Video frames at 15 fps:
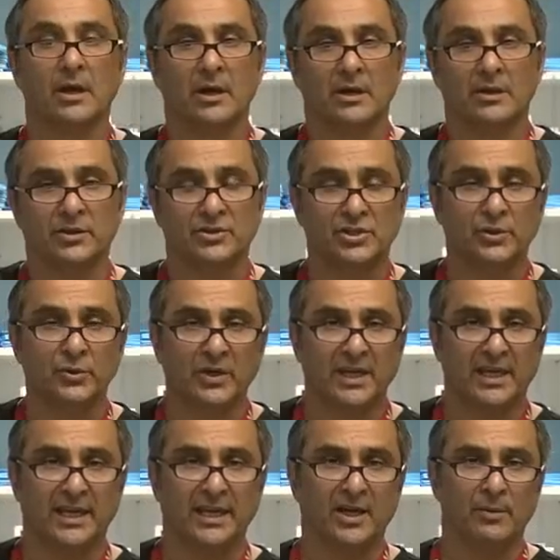The two
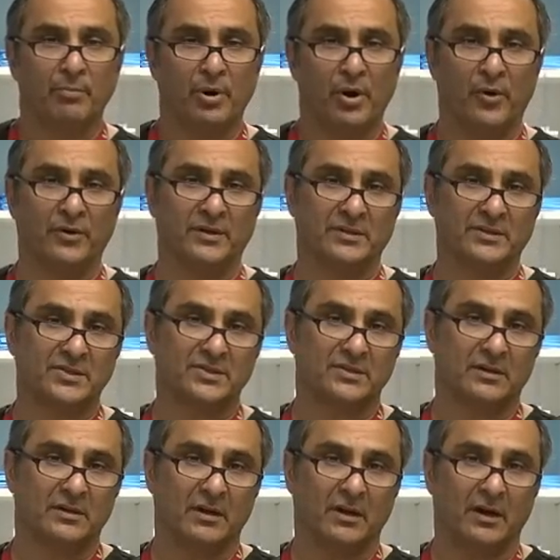key
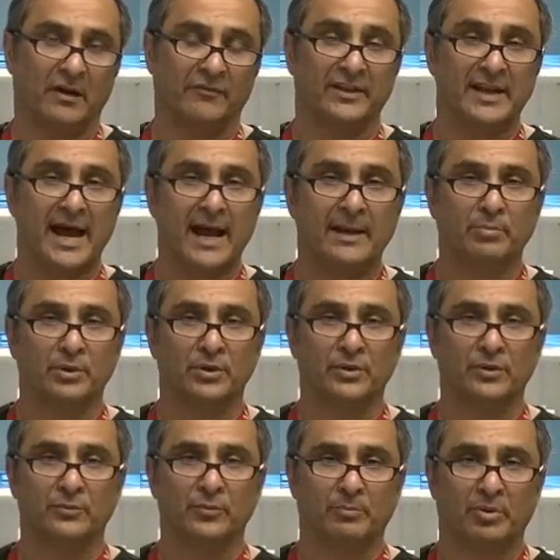components of the
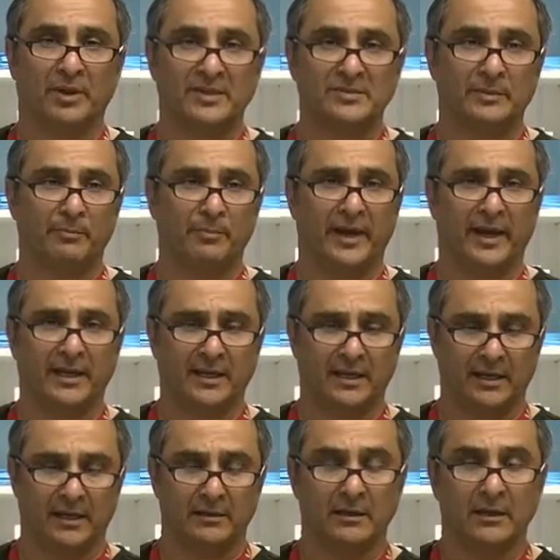non-balloon replacement peg
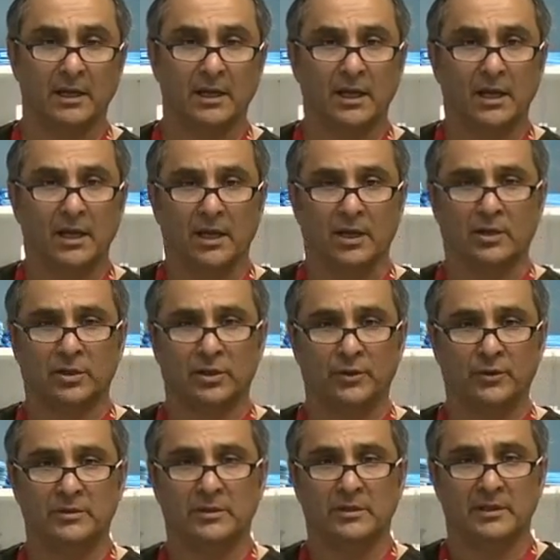kit
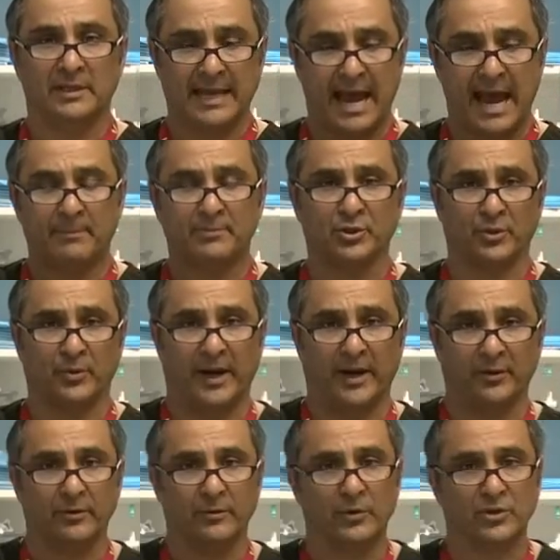include the
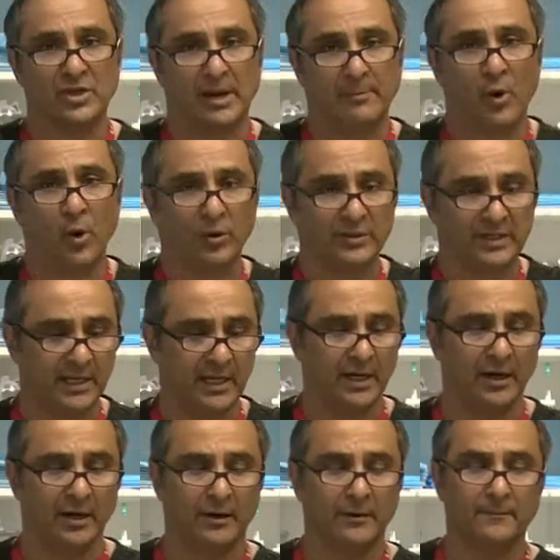obturator, which I'm holding
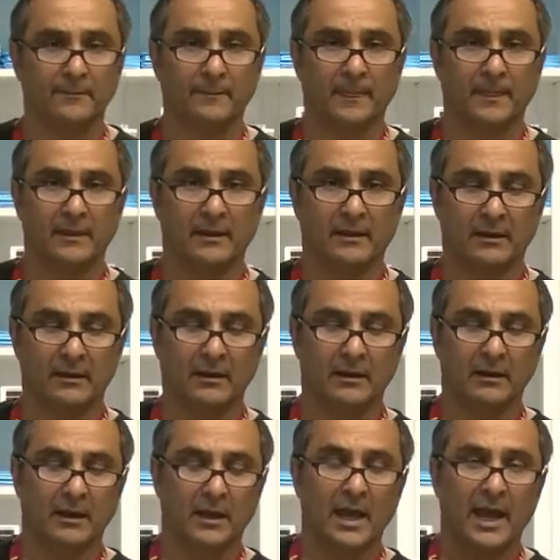here,
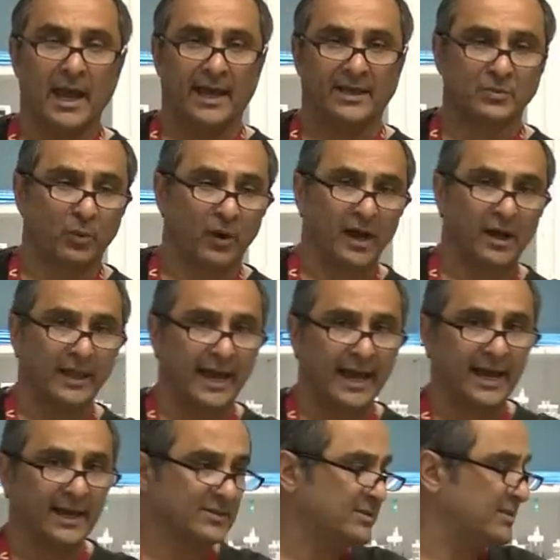as well
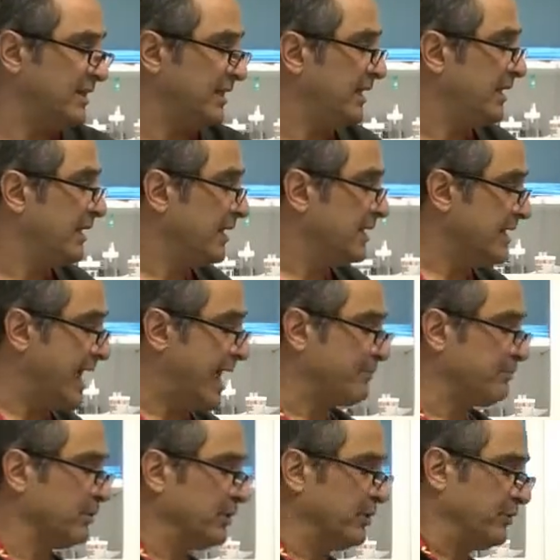as the
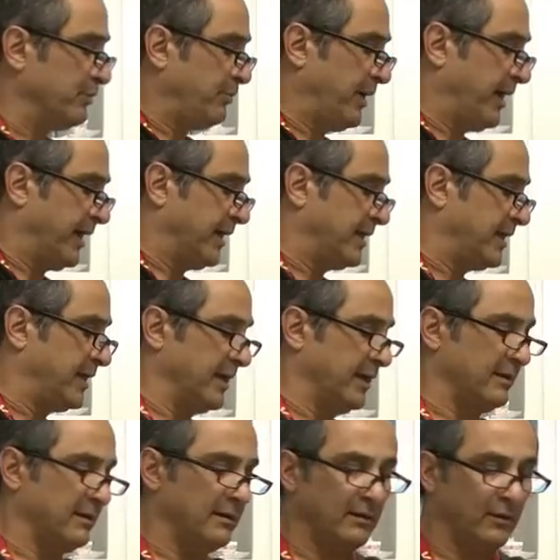non-balloon peg
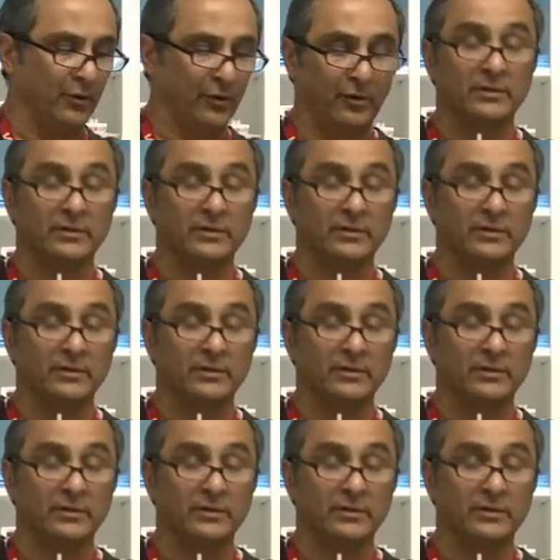kit or